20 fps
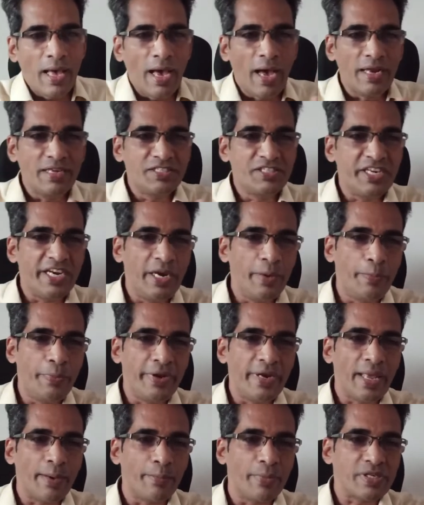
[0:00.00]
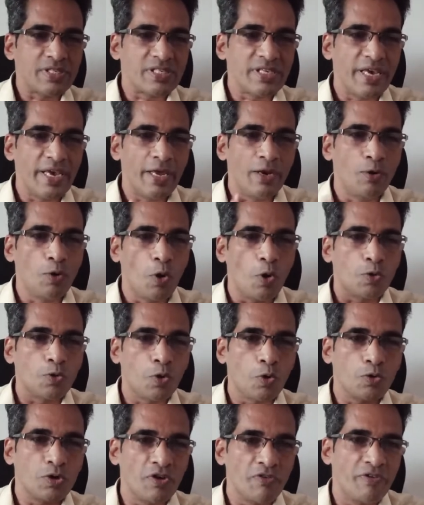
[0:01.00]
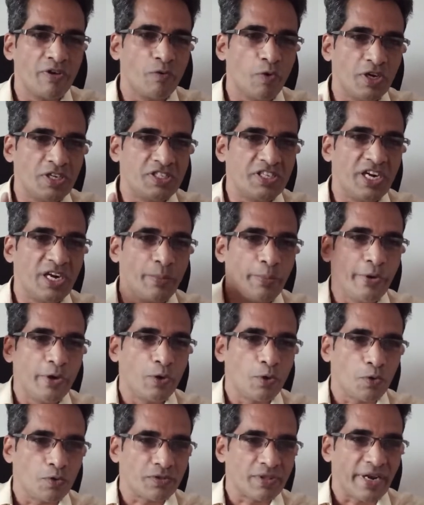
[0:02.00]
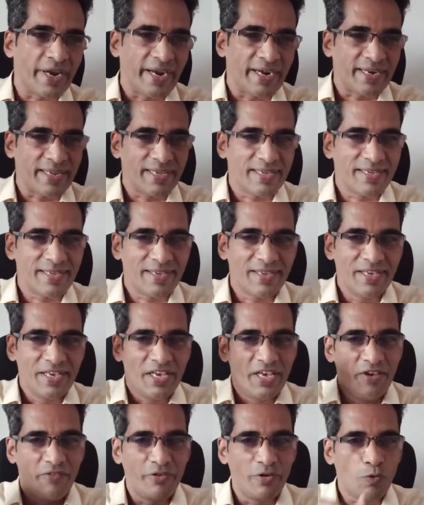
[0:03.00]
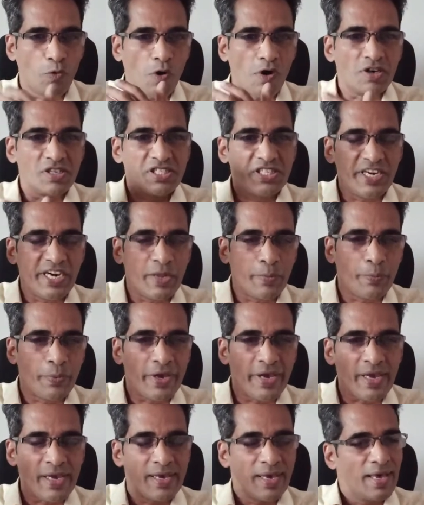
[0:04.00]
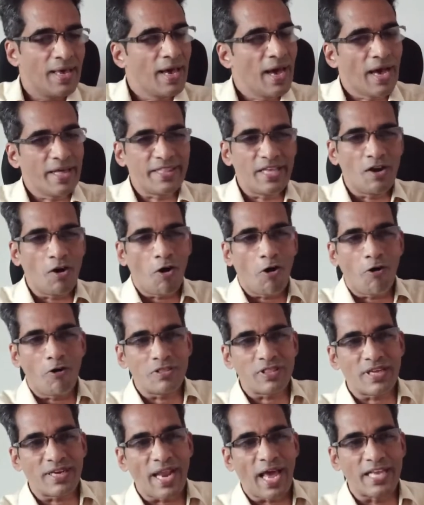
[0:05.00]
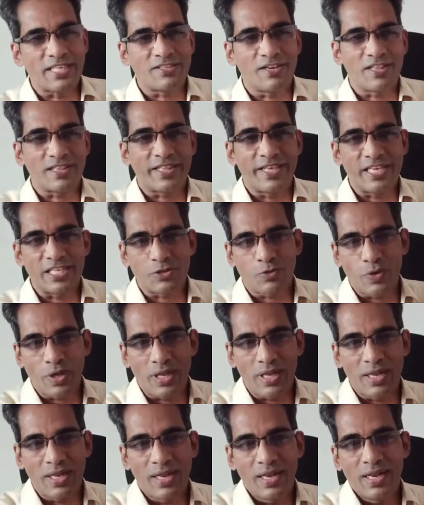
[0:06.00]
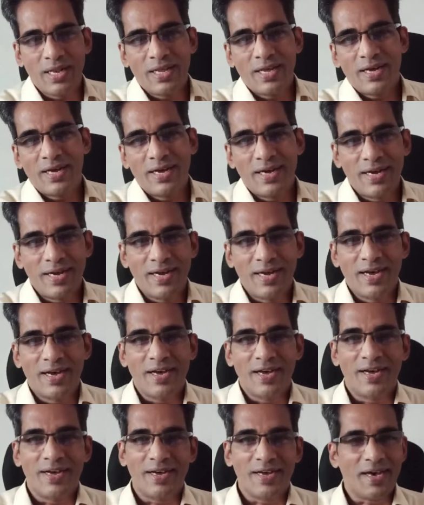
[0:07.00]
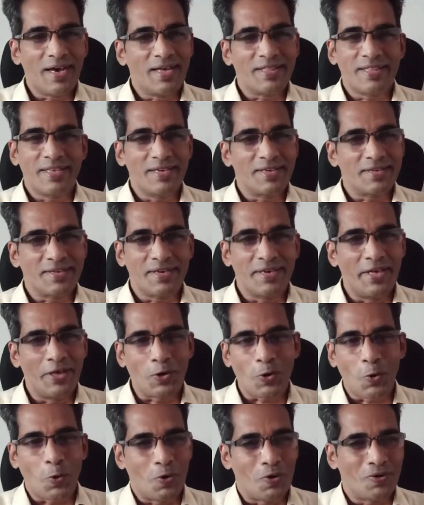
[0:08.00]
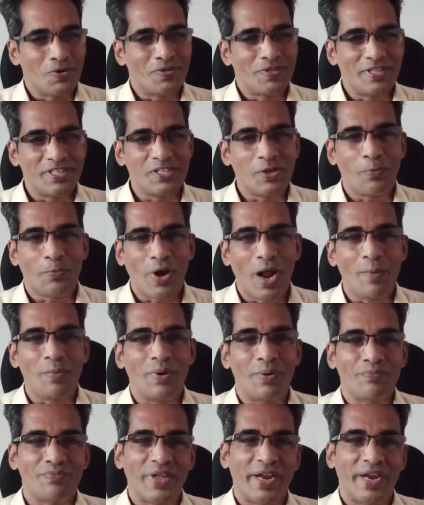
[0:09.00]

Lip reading: And GDP numbers say, no, we want GDP growth rate. If you want GDP, I think all the natural things will, I think, erode. This is a problem.